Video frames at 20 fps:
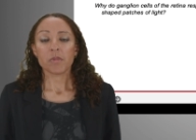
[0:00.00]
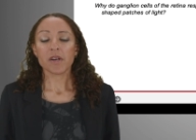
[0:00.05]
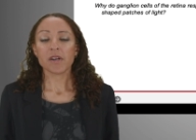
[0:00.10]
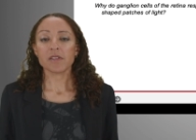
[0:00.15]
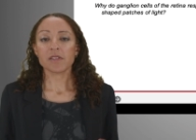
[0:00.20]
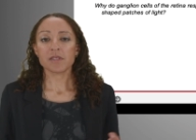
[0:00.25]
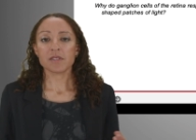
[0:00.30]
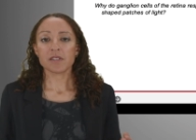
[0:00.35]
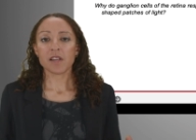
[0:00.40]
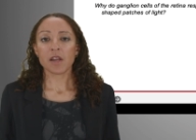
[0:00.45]
But
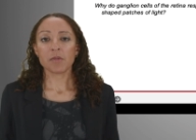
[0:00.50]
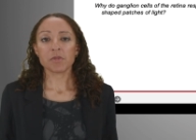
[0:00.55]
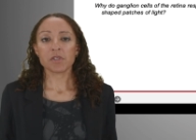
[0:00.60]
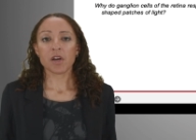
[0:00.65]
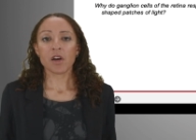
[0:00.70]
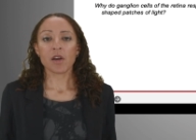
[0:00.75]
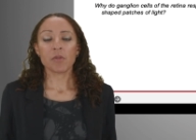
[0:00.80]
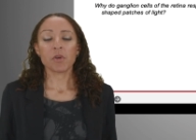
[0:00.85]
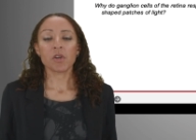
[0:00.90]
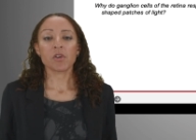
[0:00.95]
at the same
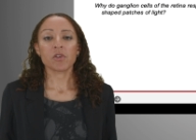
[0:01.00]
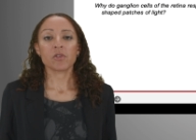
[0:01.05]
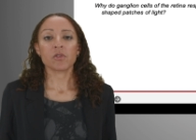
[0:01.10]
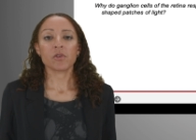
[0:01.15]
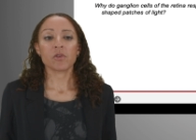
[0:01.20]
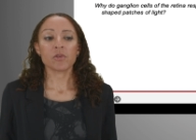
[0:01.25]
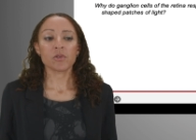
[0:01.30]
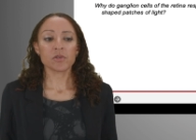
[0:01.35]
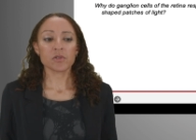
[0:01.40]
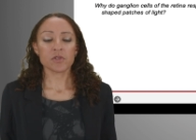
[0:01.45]
time, you
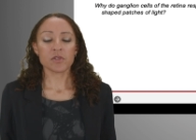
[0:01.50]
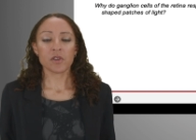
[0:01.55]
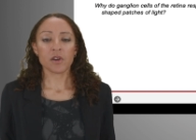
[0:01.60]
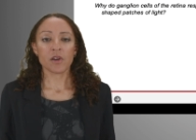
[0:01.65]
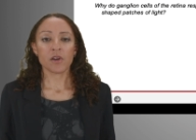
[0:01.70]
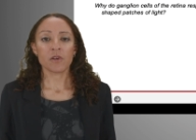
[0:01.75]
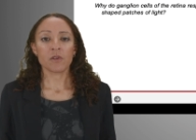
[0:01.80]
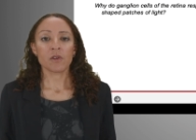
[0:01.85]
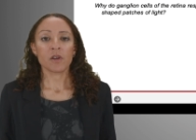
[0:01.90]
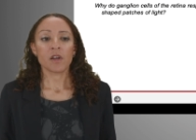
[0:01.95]
can
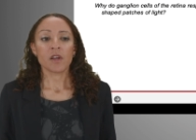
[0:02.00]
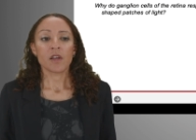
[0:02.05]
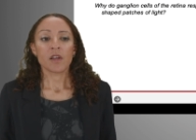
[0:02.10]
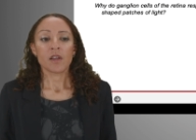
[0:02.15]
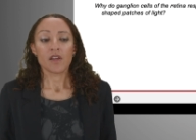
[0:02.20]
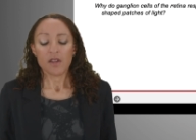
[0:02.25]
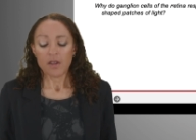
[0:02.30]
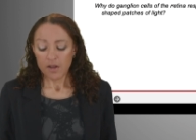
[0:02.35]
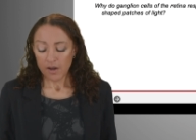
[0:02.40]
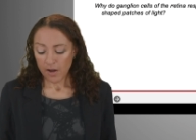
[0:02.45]
also
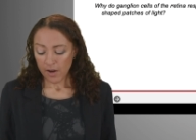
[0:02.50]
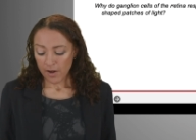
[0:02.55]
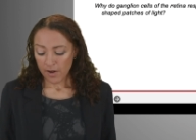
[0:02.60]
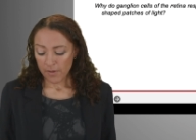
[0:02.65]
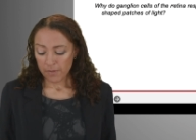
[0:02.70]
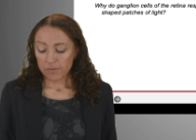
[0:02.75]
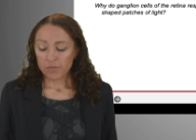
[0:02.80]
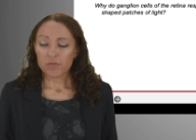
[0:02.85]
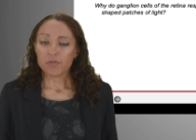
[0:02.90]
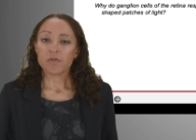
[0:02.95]

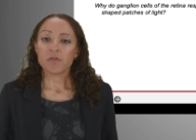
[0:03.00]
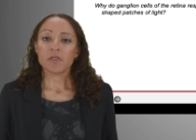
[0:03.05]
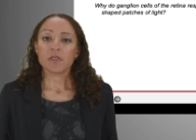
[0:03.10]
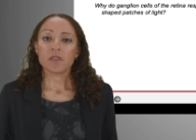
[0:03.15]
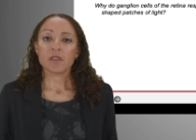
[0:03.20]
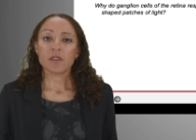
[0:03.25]
um,